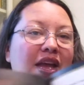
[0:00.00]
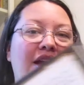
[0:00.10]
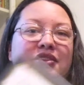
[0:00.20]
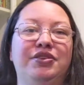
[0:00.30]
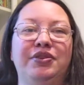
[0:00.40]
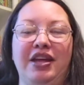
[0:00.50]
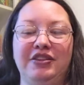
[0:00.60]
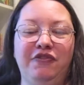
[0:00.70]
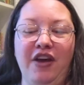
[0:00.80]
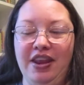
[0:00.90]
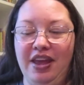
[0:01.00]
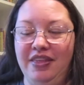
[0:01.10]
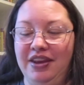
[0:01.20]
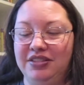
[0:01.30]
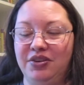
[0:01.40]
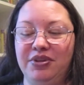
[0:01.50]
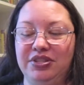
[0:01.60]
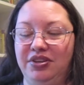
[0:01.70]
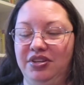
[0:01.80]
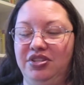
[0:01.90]
And so that's fun. And then it's
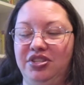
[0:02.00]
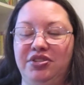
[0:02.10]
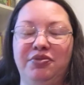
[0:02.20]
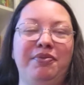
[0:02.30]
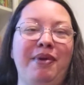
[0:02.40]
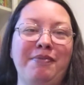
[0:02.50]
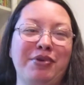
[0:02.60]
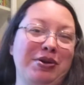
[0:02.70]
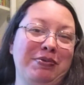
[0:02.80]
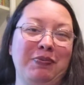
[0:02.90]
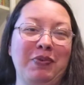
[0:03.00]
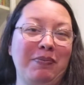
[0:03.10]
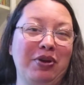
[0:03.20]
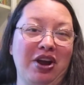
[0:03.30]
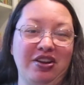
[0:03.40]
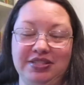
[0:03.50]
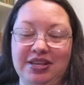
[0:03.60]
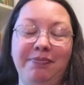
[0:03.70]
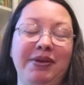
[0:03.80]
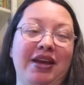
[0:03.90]
always good just to remember what Picard has
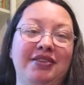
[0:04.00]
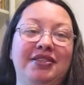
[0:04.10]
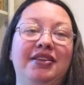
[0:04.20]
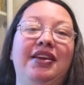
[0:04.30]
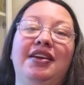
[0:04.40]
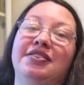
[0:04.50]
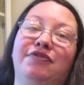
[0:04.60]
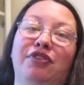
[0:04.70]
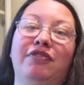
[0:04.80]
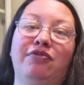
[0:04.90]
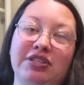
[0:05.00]
said, because he is full of